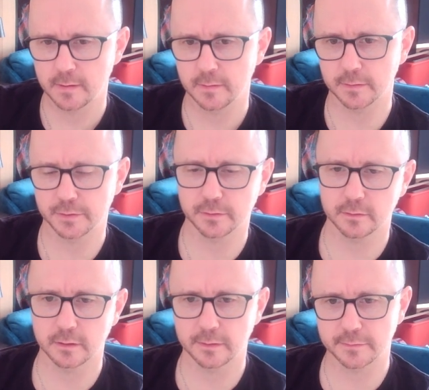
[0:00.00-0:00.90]
Not sure.
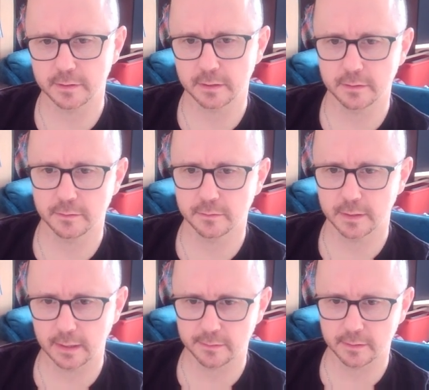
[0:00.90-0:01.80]
I'll have to Google that
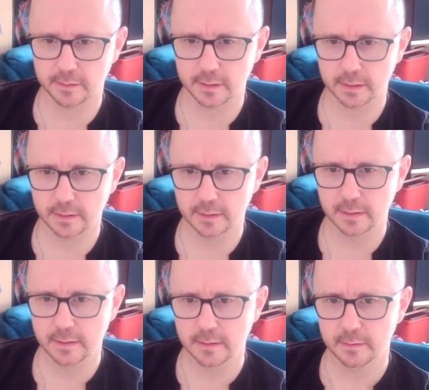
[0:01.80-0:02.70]
later, I think.
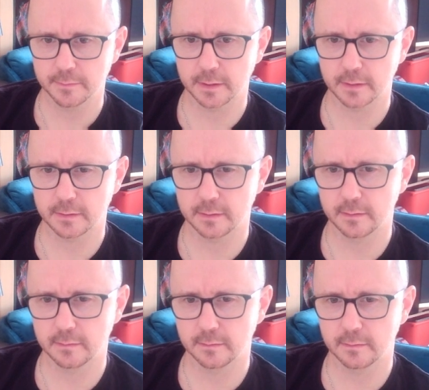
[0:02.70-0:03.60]
But
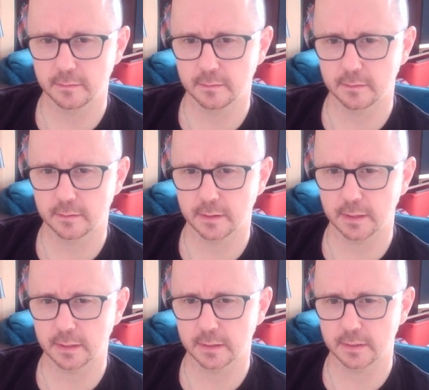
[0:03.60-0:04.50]
I think
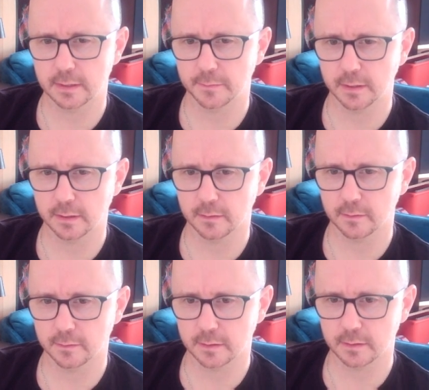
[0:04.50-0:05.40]
it's something along
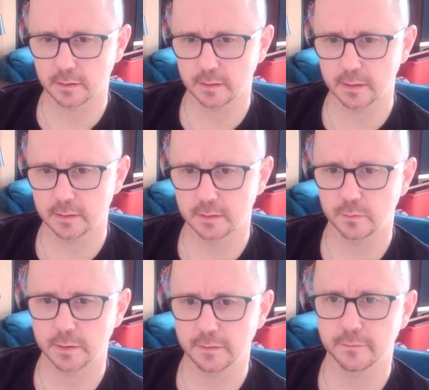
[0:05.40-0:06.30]
those lines.
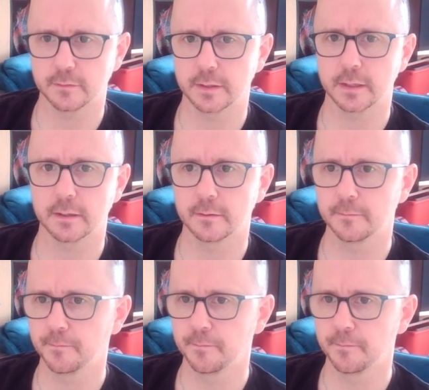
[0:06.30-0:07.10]
24 down.